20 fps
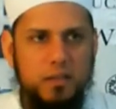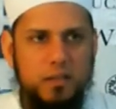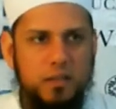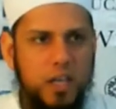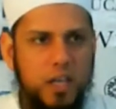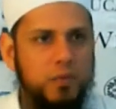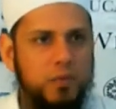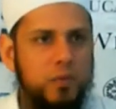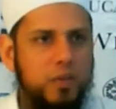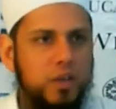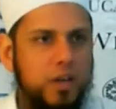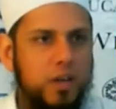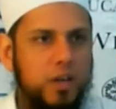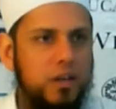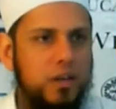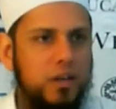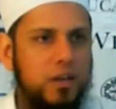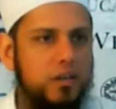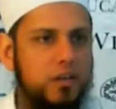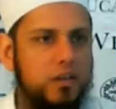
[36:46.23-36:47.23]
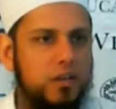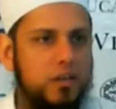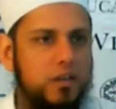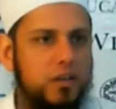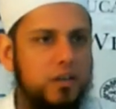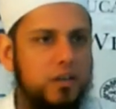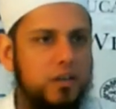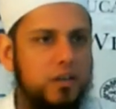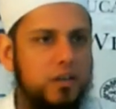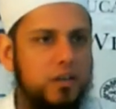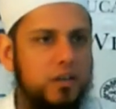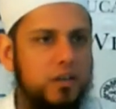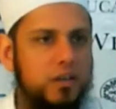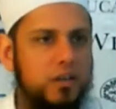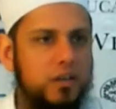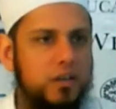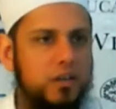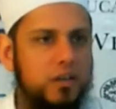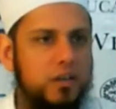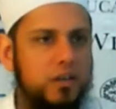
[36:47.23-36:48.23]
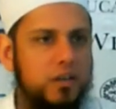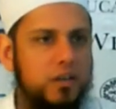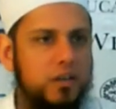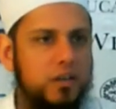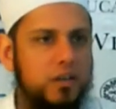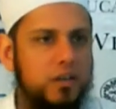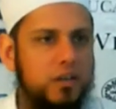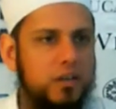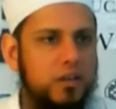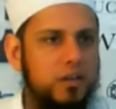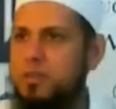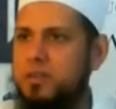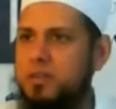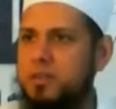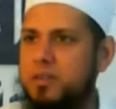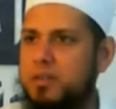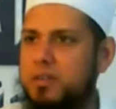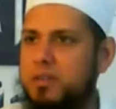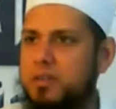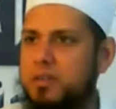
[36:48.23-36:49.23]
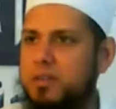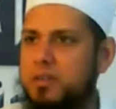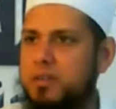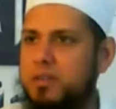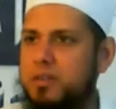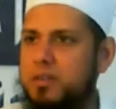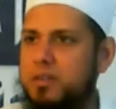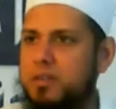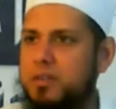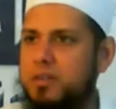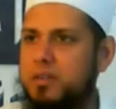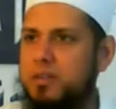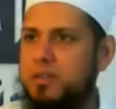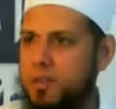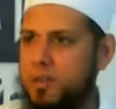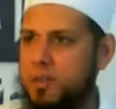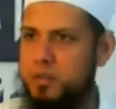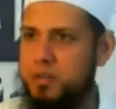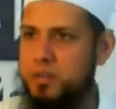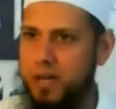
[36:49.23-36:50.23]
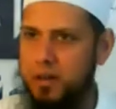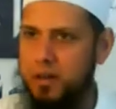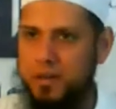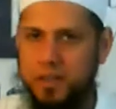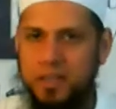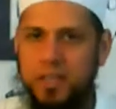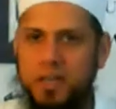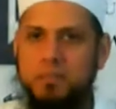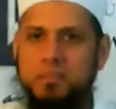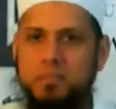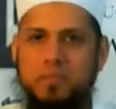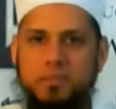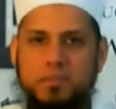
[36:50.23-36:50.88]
give you the permission to now look down at them,